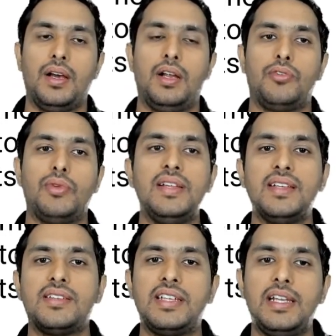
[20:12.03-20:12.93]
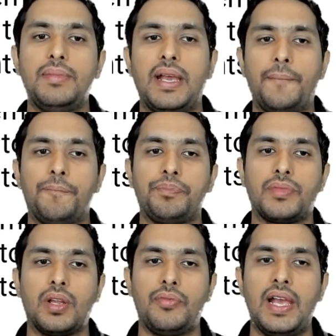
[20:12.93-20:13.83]
2016 May,
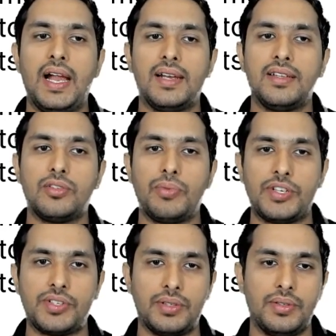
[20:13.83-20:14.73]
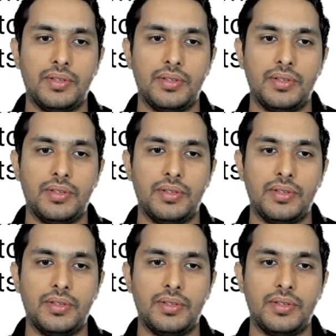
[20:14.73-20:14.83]
we had this question.